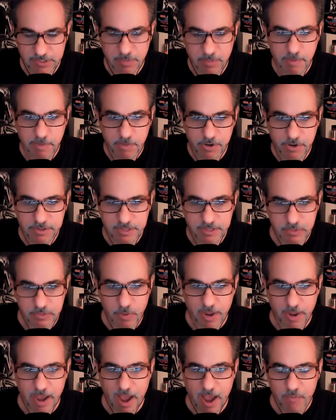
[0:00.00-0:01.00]
Let me put it this
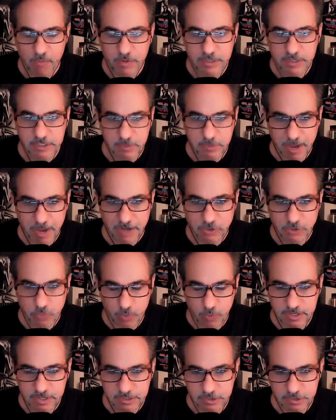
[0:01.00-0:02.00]
way. I respect
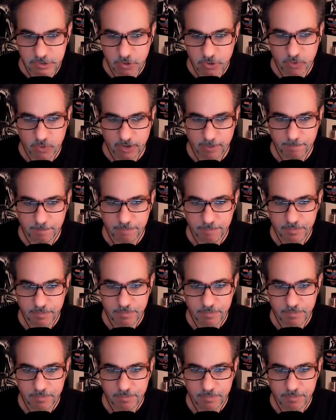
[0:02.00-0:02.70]
what he's doing,